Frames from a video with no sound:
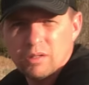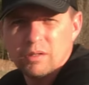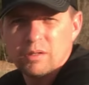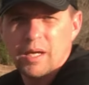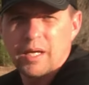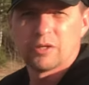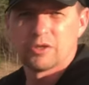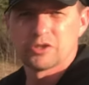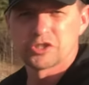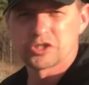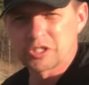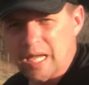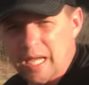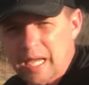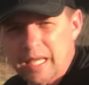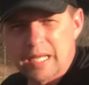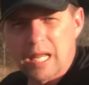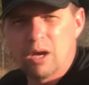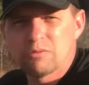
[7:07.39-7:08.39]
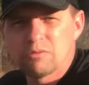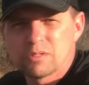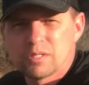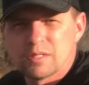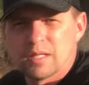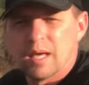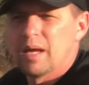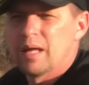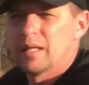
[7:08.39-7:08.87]
and it'll stand out to
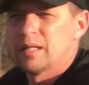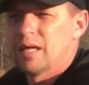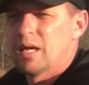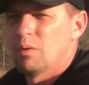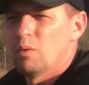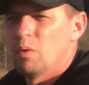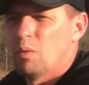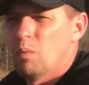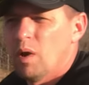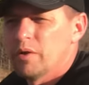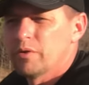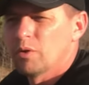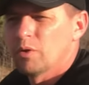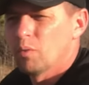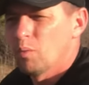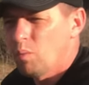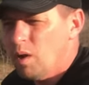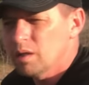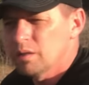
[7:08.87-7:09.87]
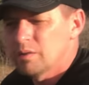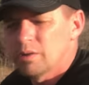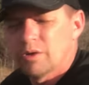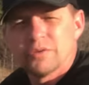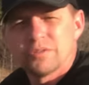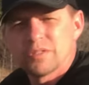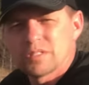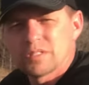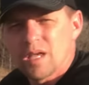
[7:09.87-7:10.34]
them, and they will wonder, what on
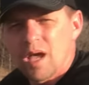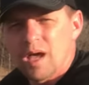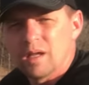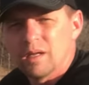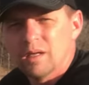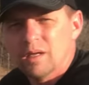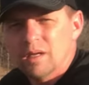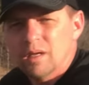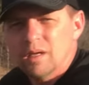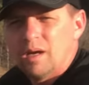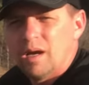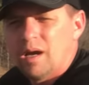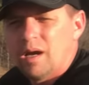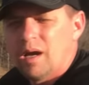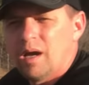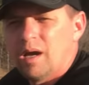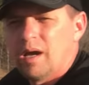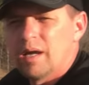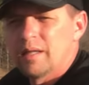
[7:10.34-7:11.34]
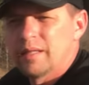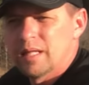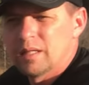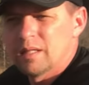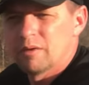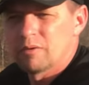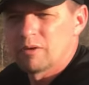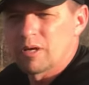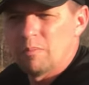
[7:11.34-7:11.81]
earth is that? And then
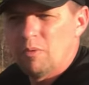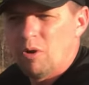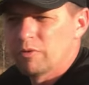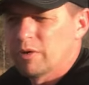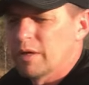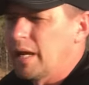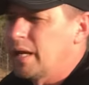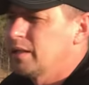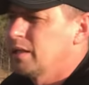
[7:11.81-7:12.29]
they'll come over and